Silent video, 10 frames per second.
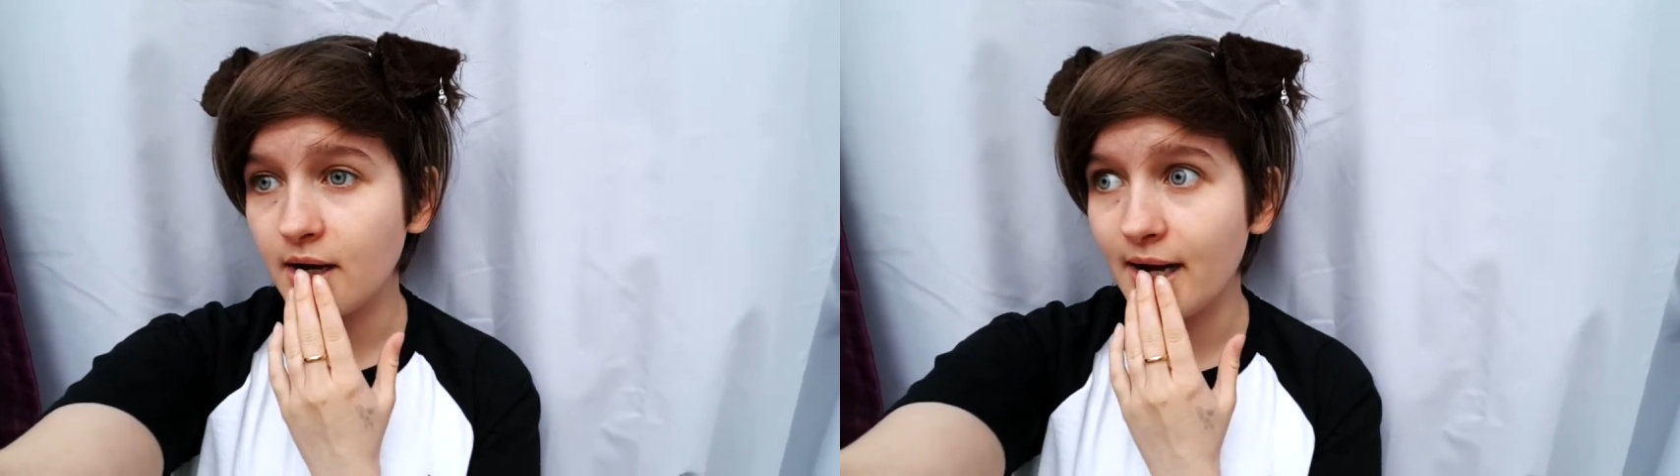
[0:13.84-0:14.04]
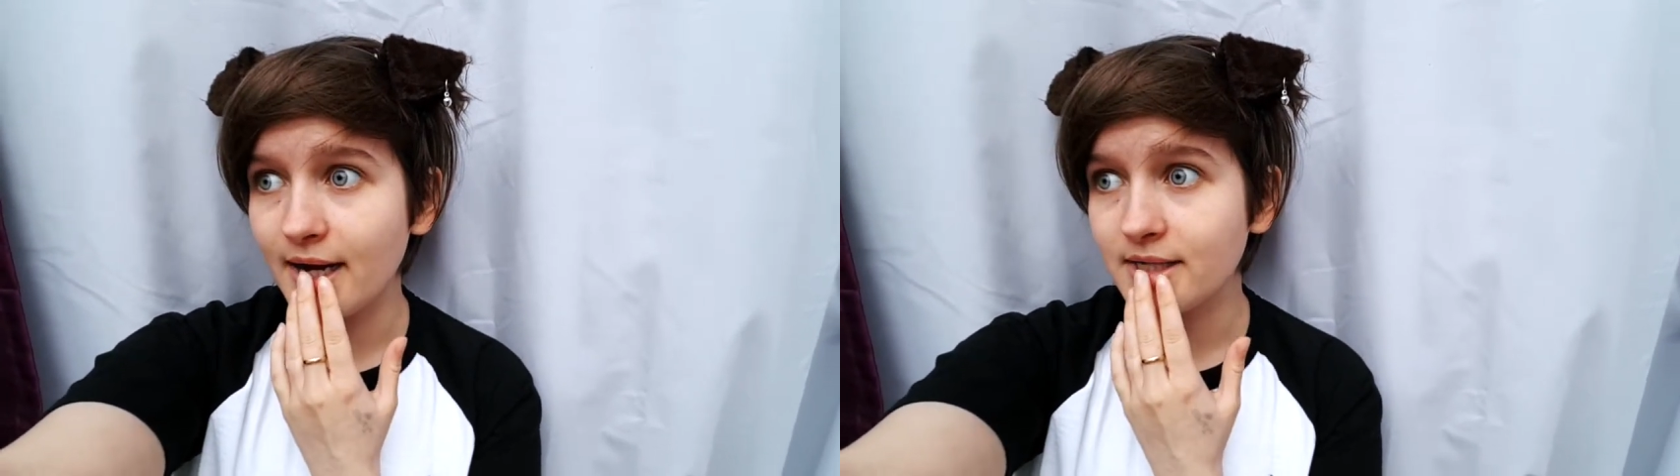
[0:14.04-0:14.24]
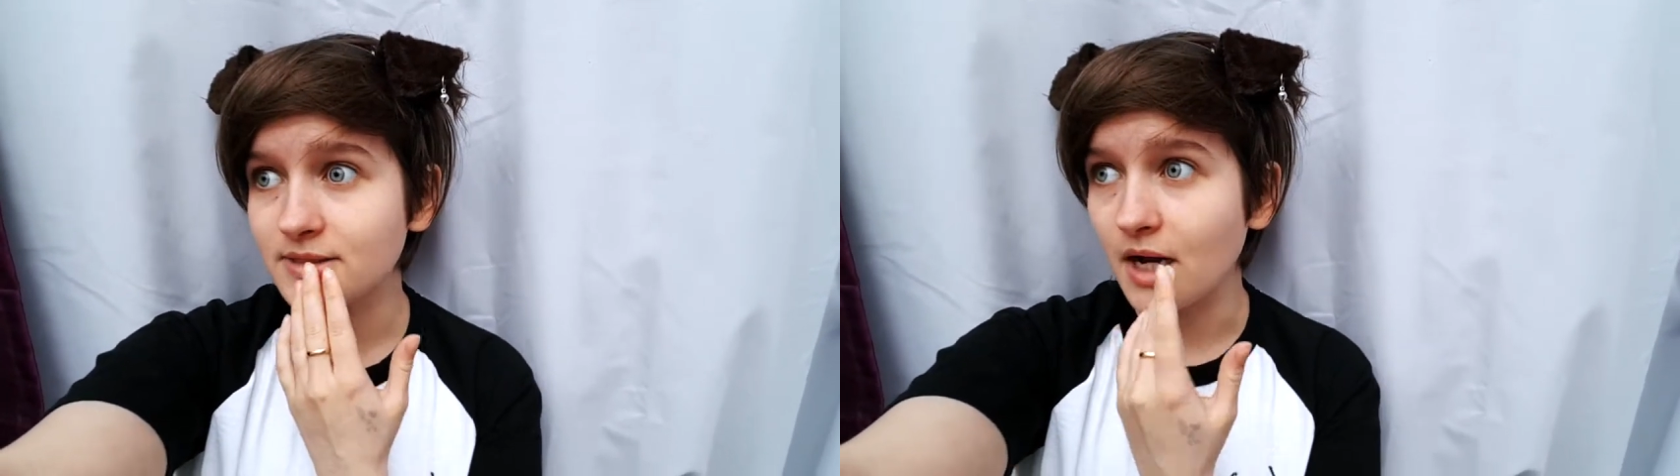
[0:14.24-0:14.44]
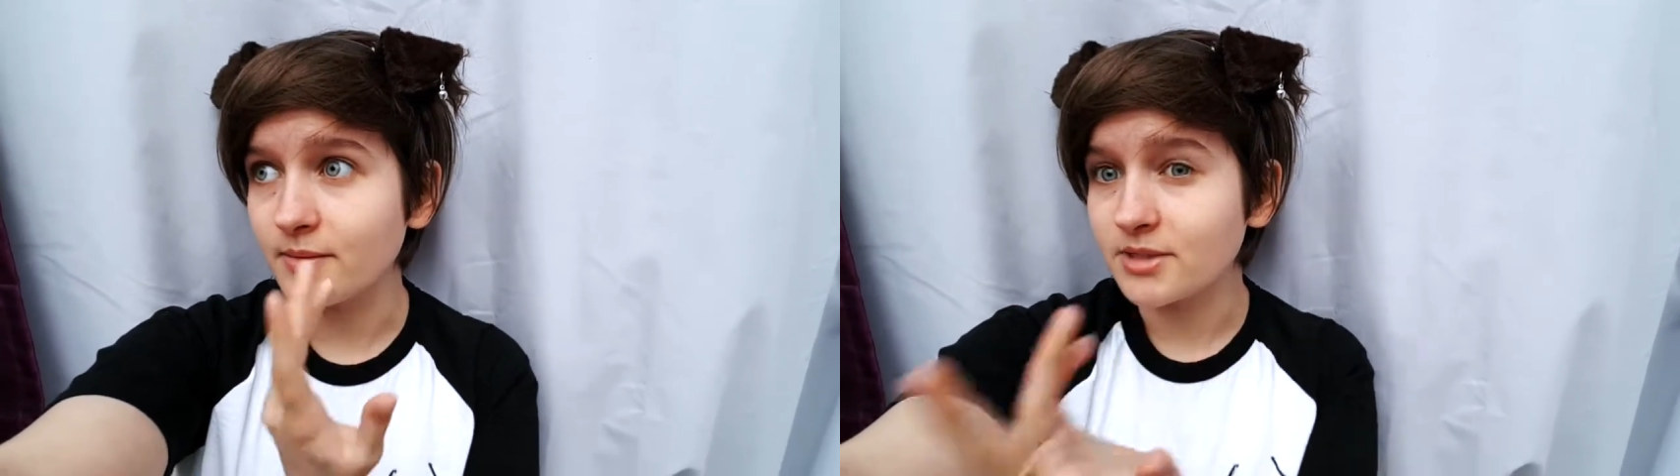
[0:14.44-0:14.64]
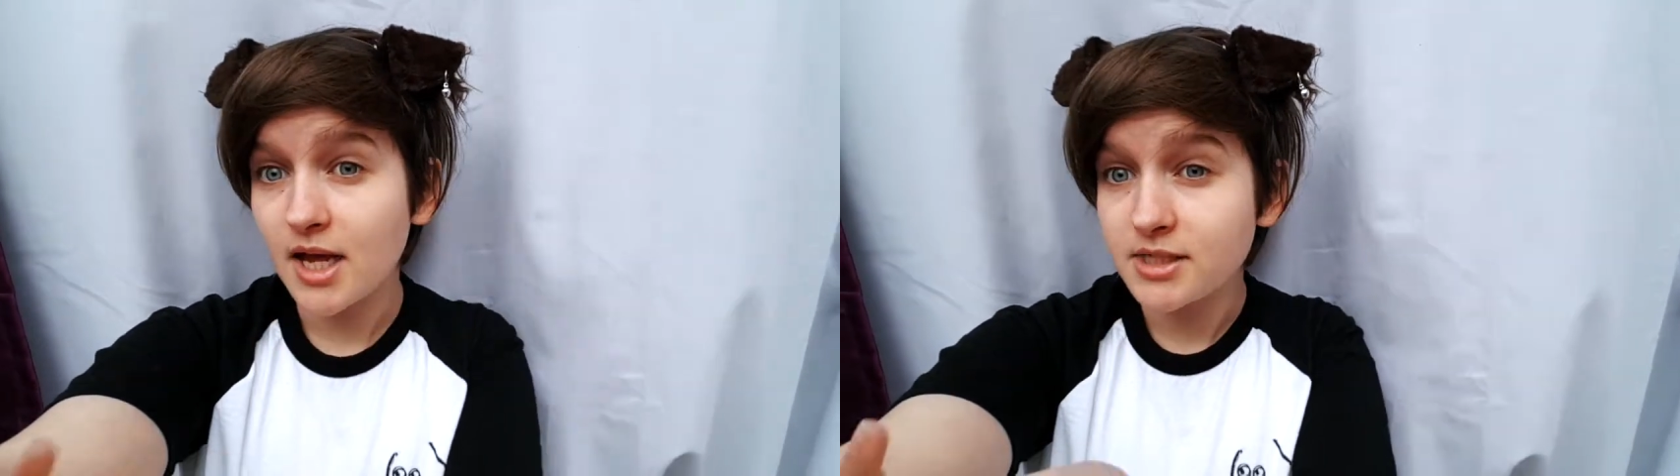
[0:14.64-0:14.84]
And
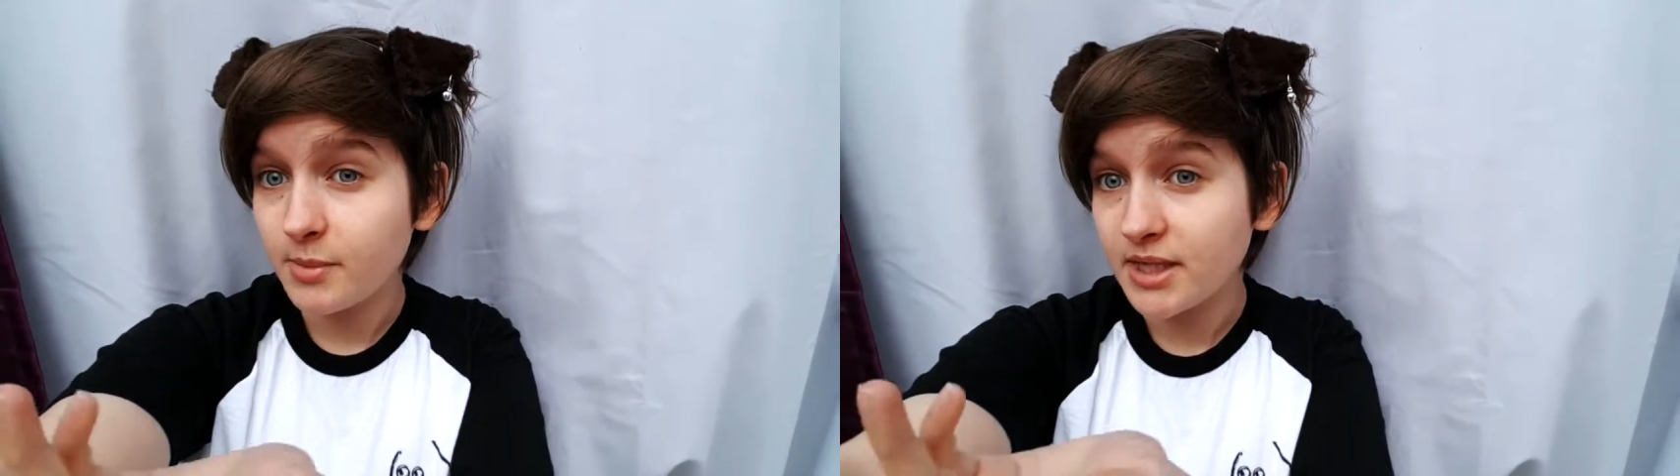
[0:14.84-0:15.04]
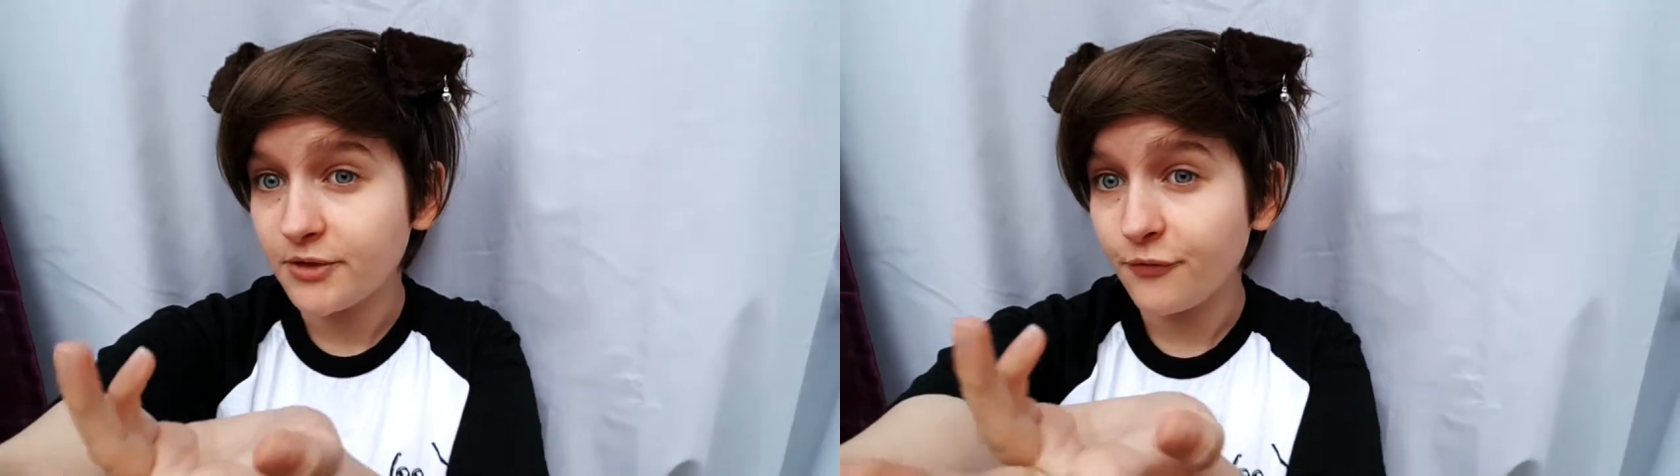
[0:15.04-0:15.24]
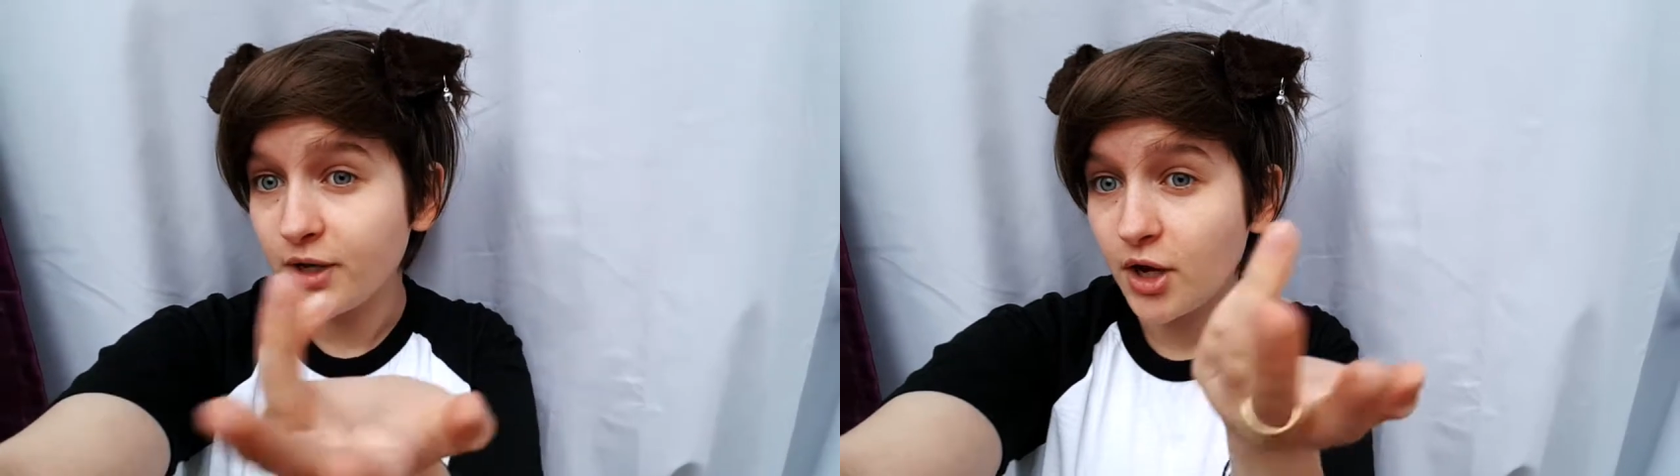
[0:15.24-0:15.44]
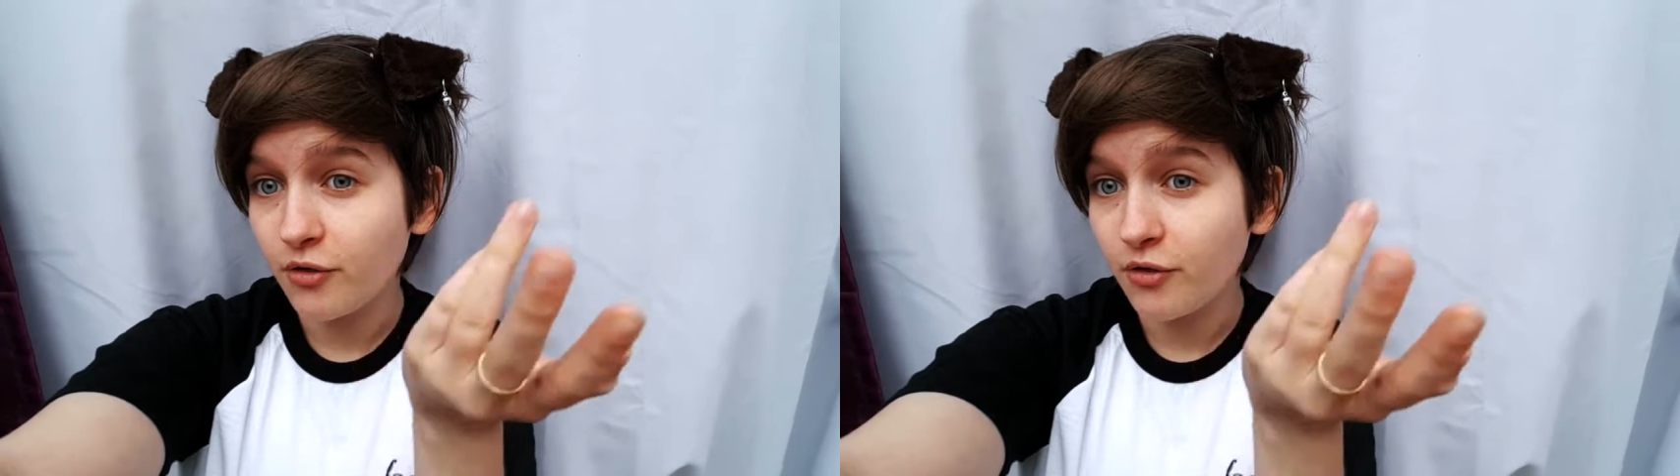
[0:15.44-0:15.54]
I'm scared to make this video